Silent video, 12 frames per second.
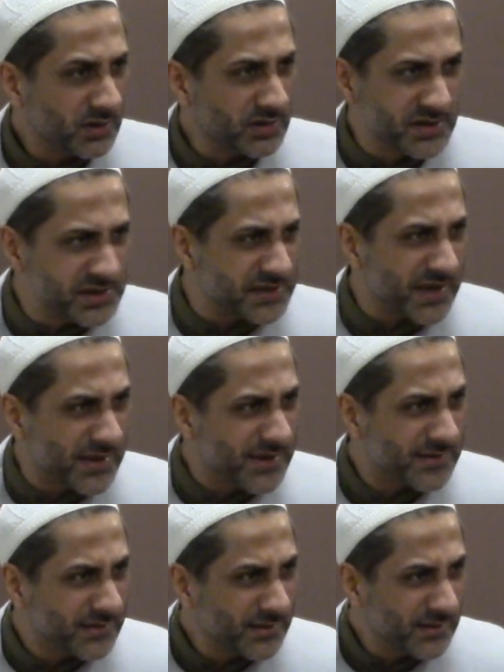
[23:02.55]
Did he say
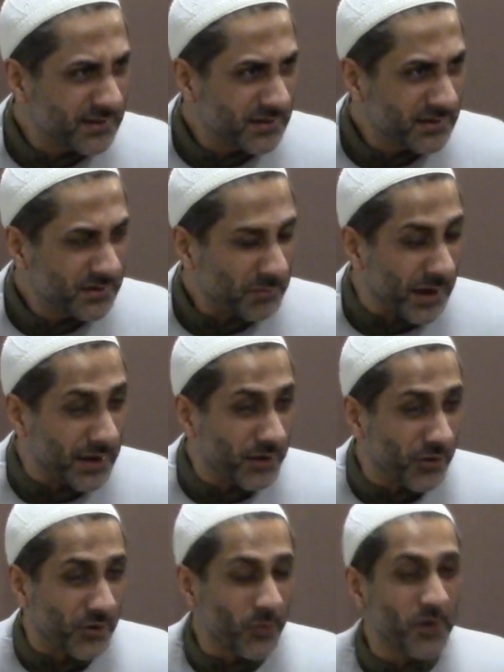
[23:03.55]
that? My
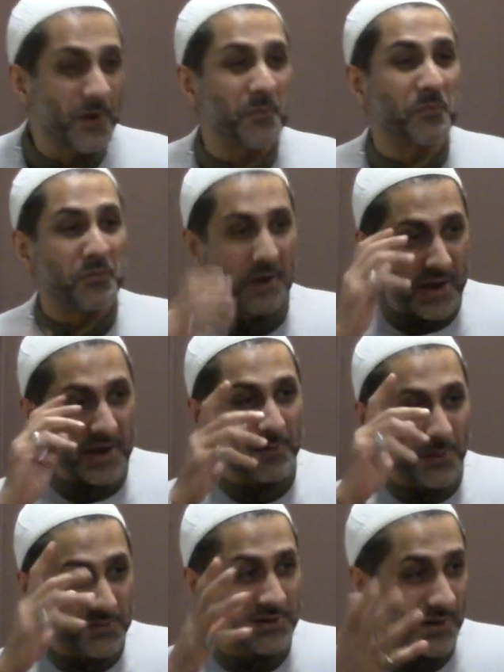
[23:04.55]
God, what a brain
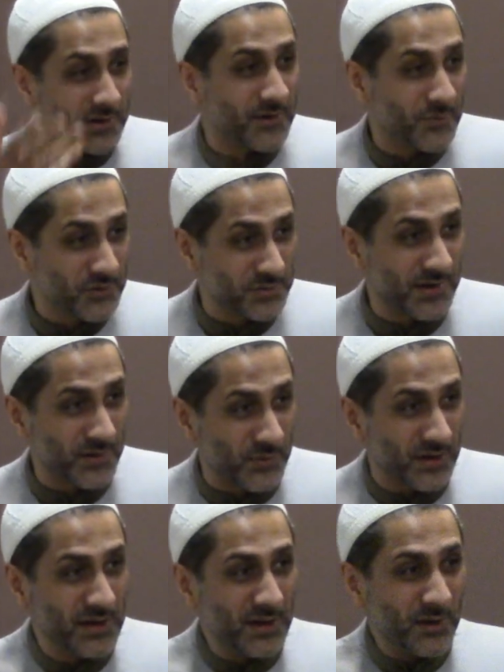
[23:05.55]
Imam Sadiq was, by the
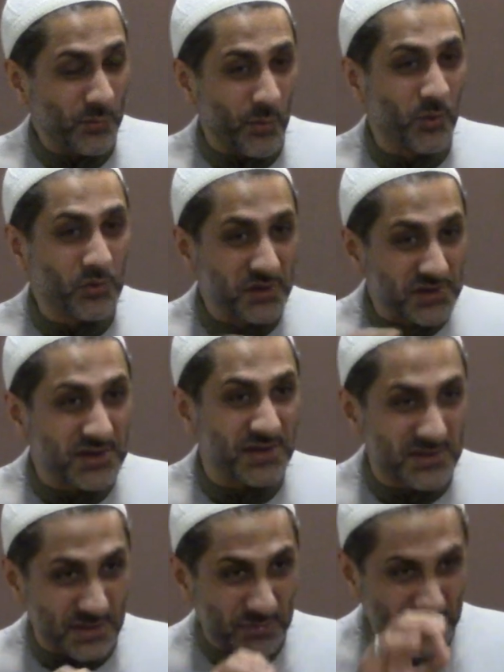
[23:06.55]
way. We want to
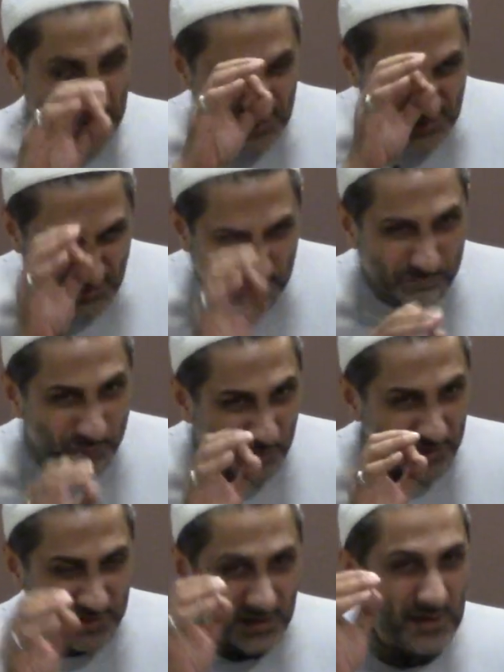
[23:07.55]
discuss him at some
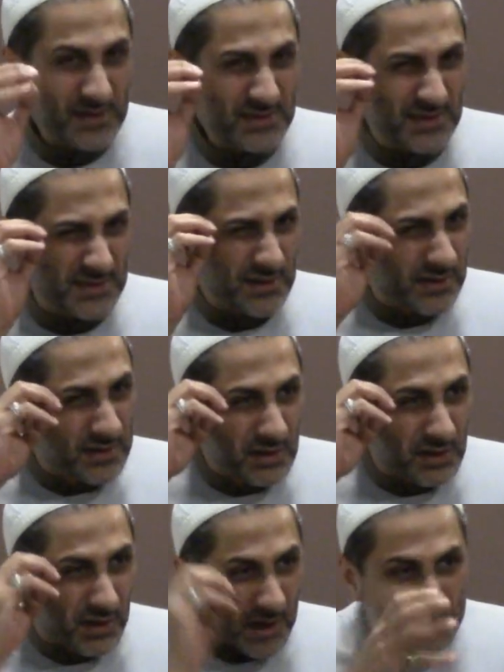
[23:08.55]
point. Just a
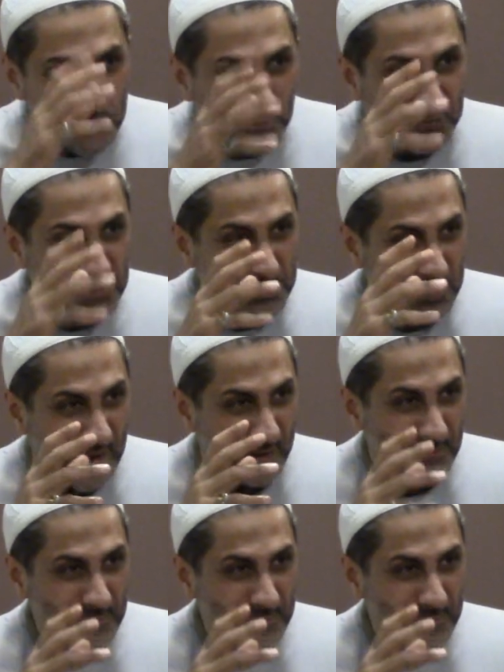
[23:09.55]
little glimpse of this man.